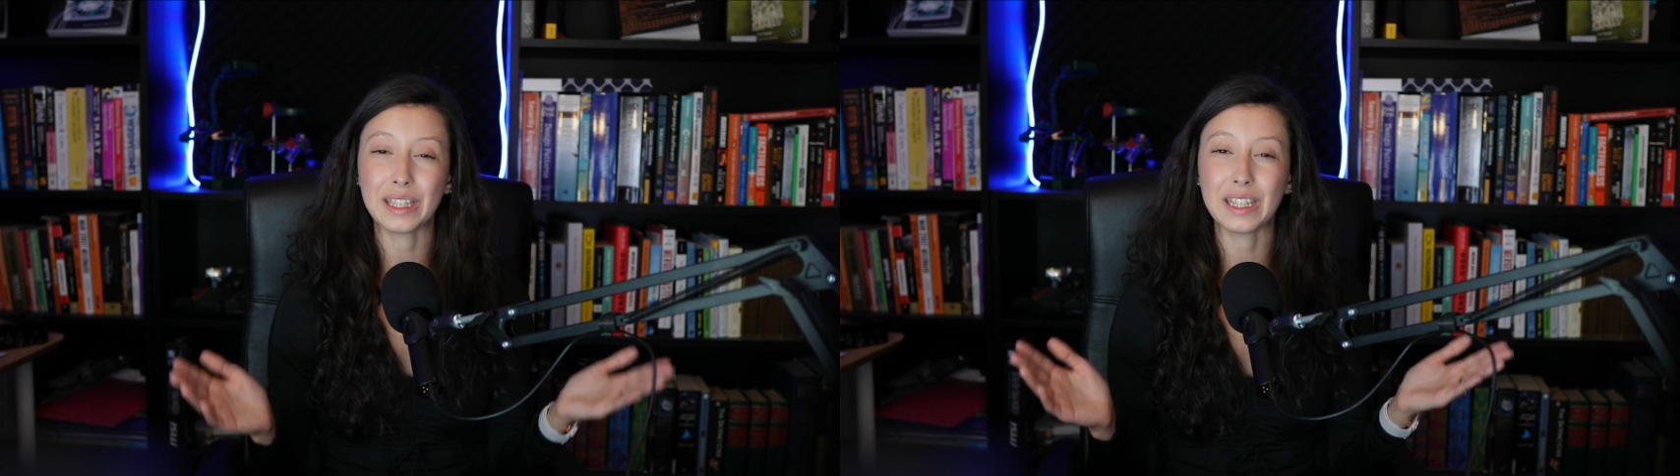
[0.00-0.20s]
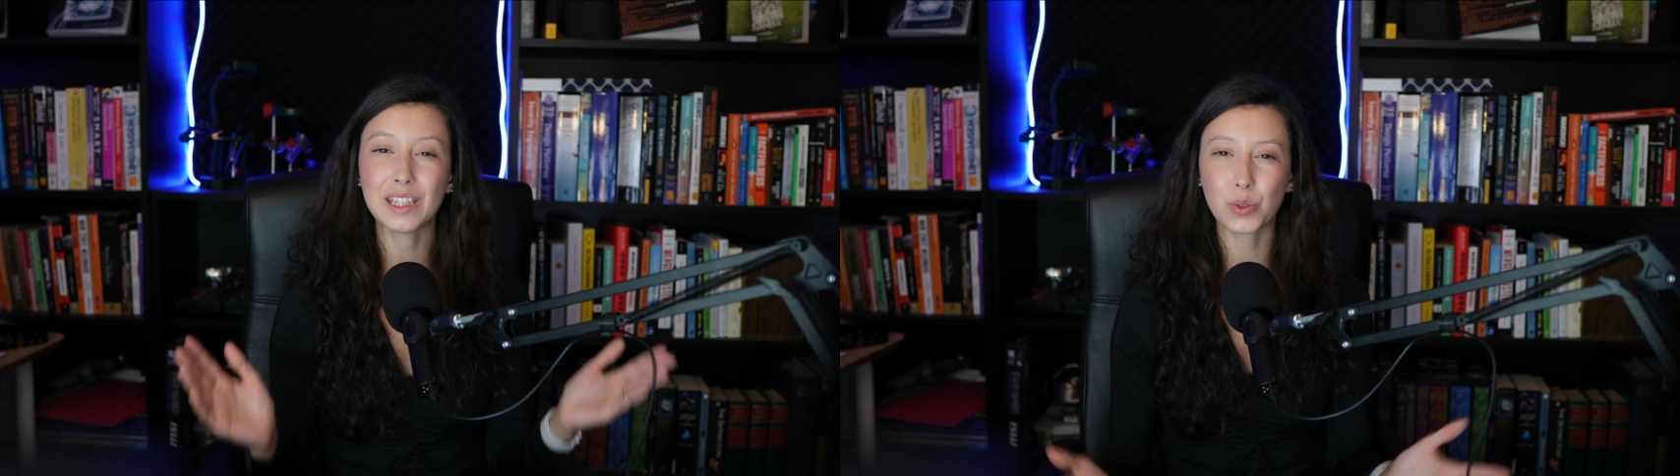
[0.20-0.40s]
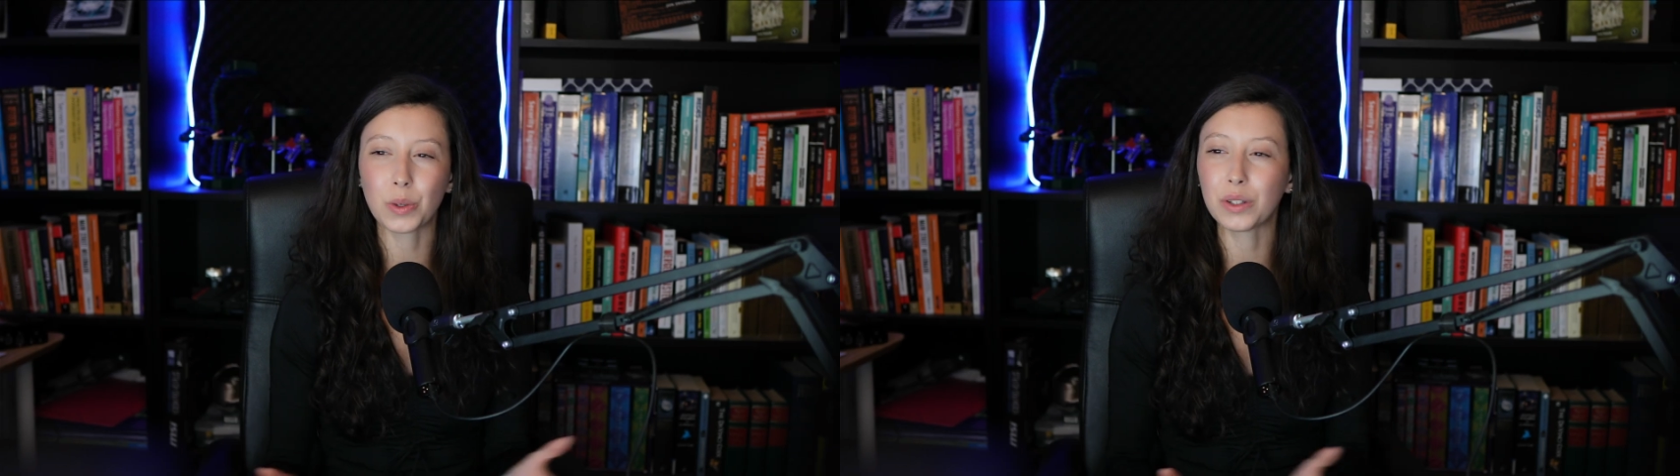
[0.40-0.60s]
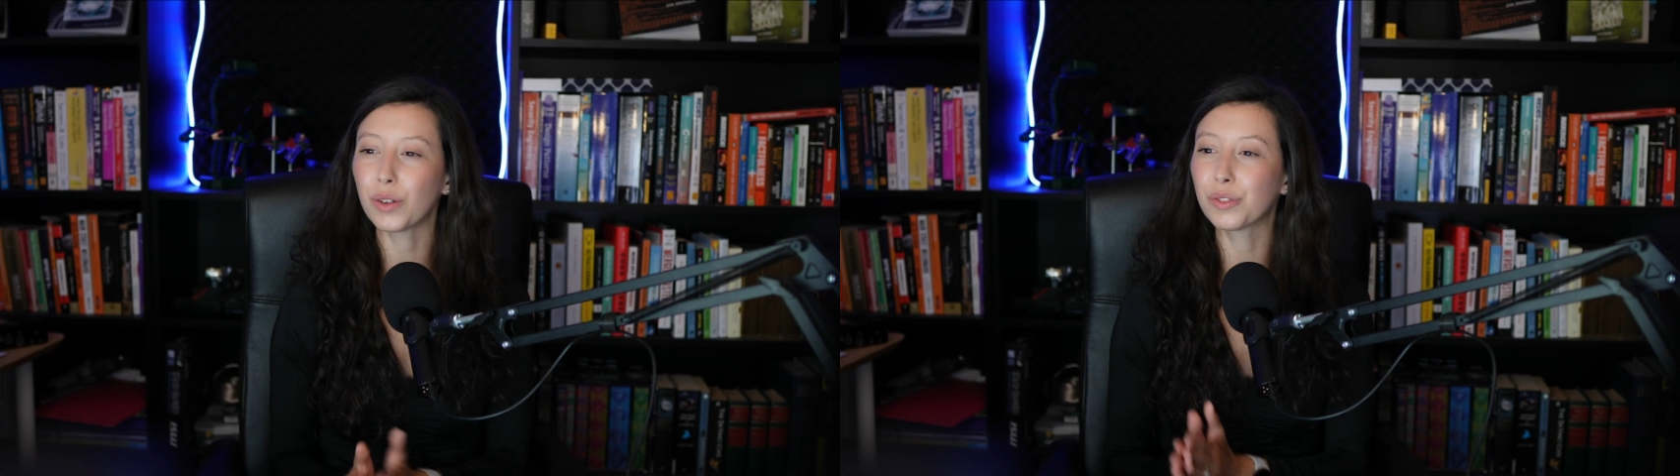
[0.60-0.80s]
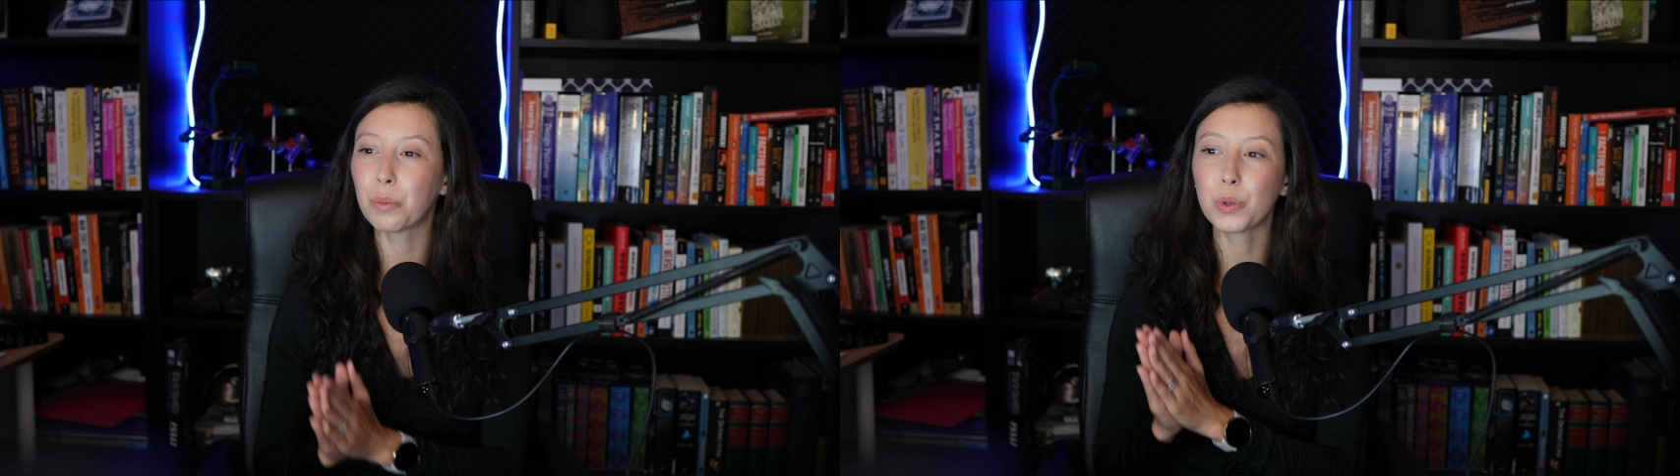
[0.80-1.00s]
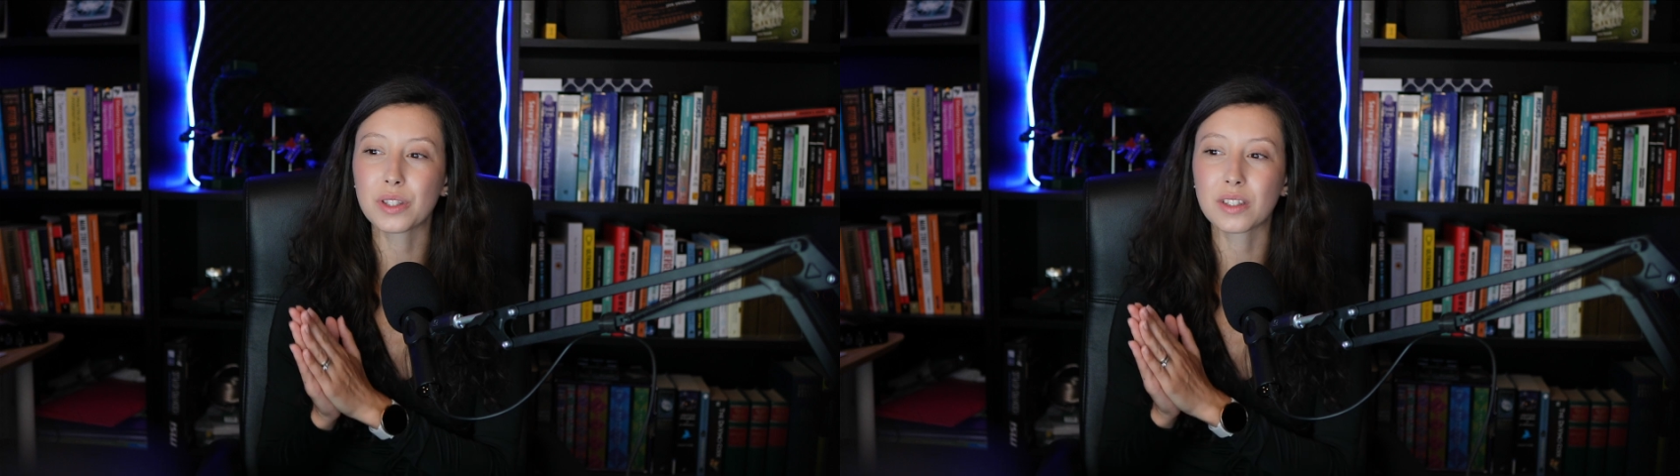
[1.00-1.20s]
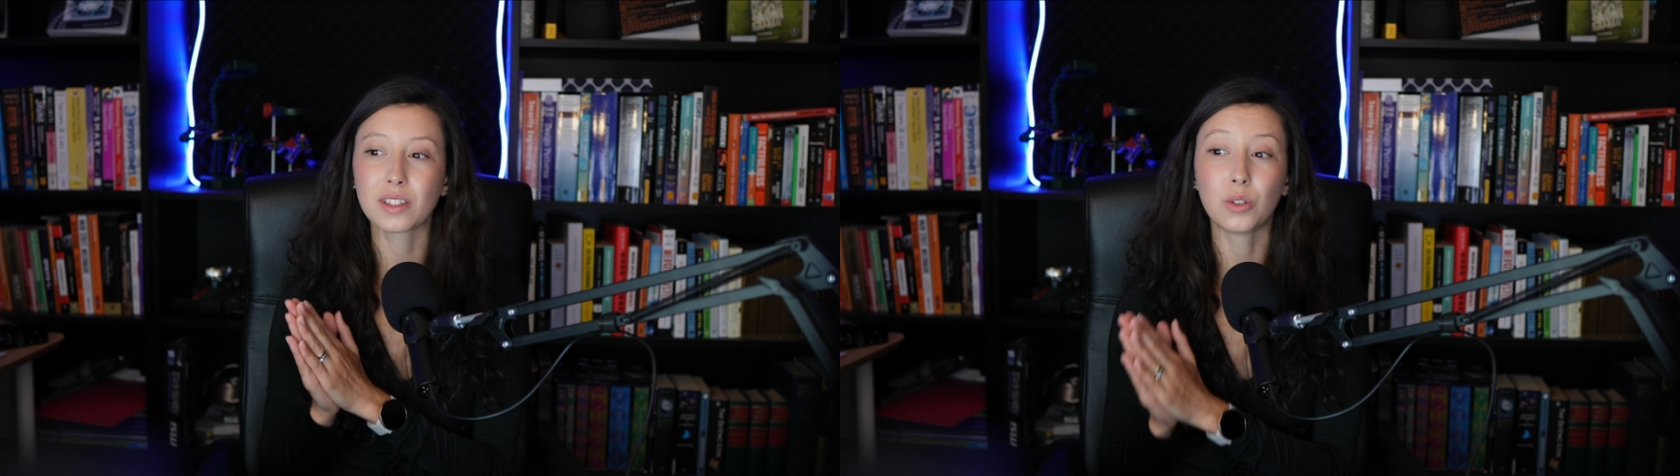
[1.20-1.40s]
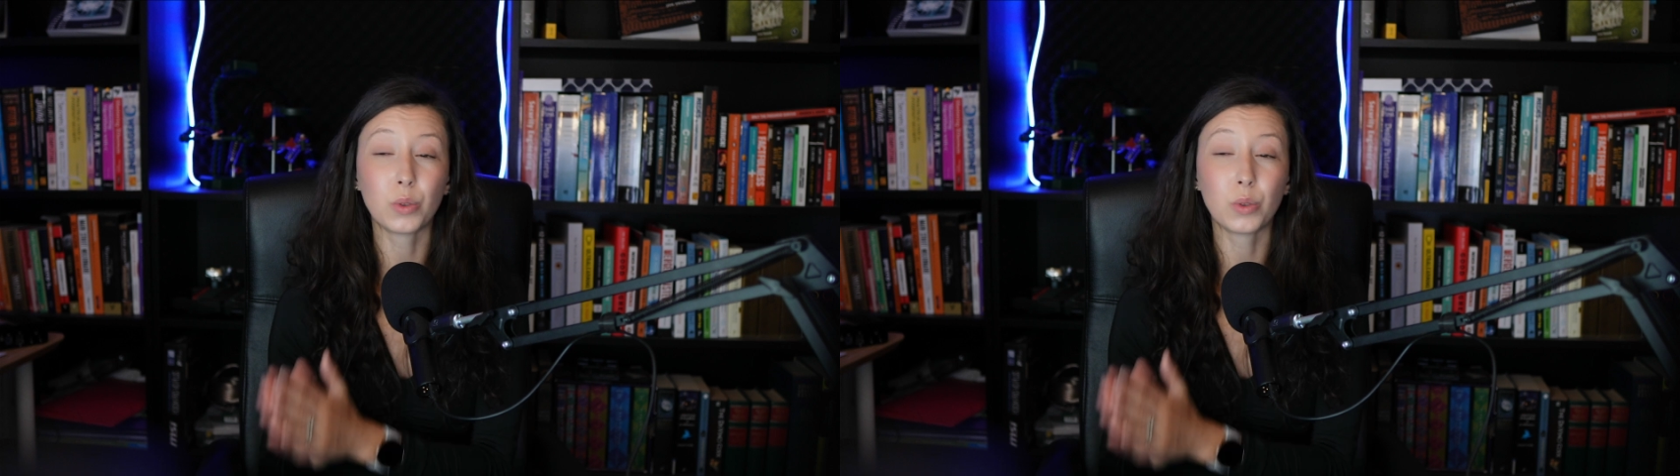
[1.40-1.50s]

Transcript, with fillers: it's one of the most